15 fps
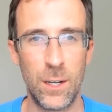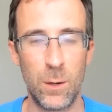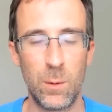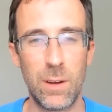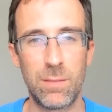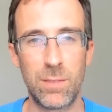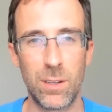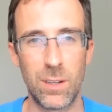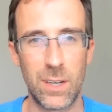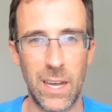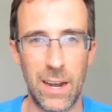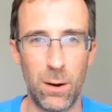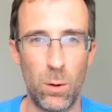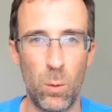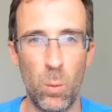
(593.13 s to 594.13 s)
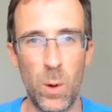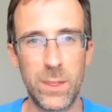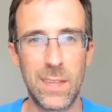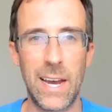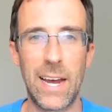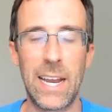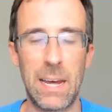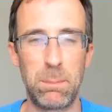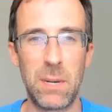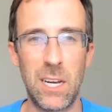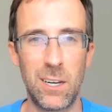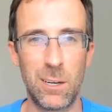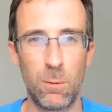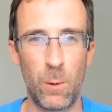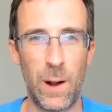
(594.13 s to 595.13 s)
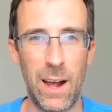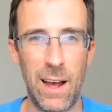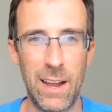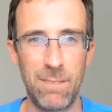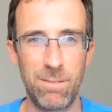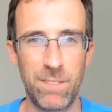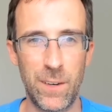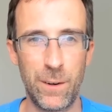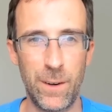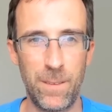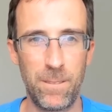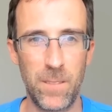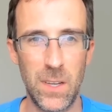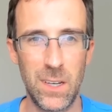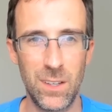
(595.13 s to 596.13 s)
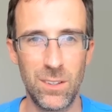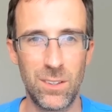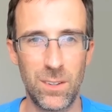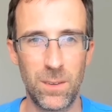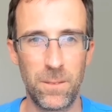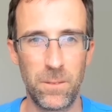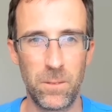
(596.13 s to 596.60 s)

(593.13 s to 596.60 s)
we have to look at what the adaptation we're after is.